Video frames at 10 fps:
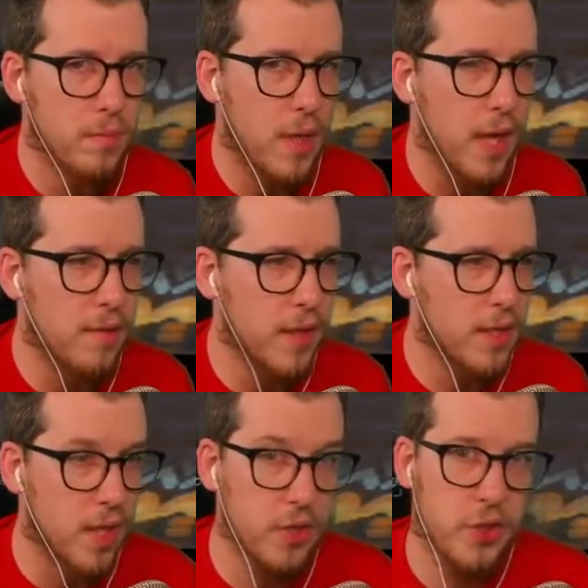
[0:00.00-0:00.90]
kind of like
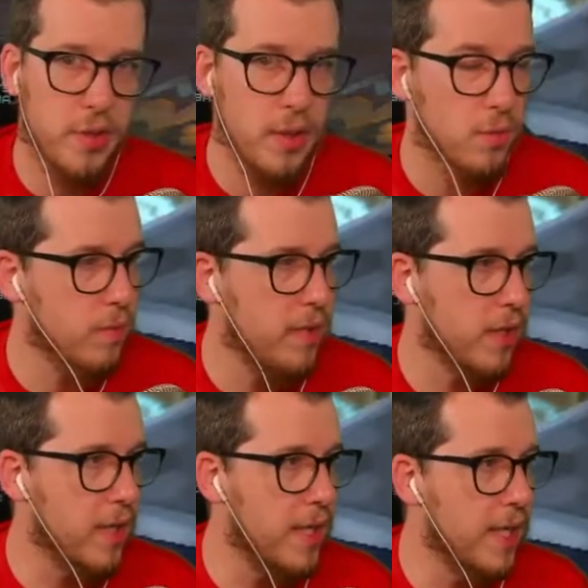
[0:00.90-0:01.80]
touch to it would be a
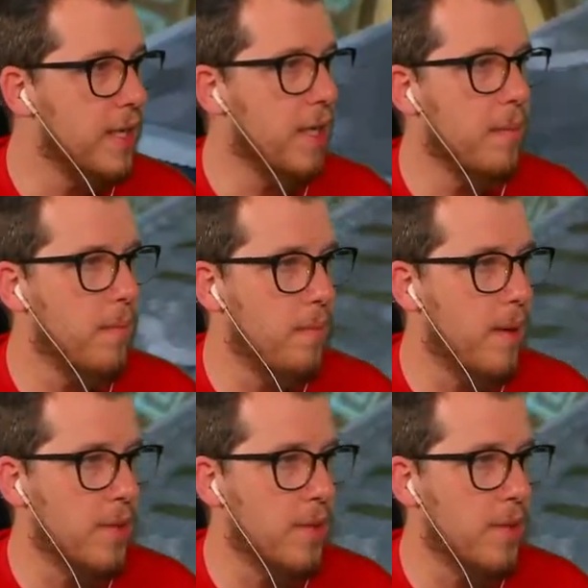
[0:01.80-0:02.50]
good idea. Now, maybe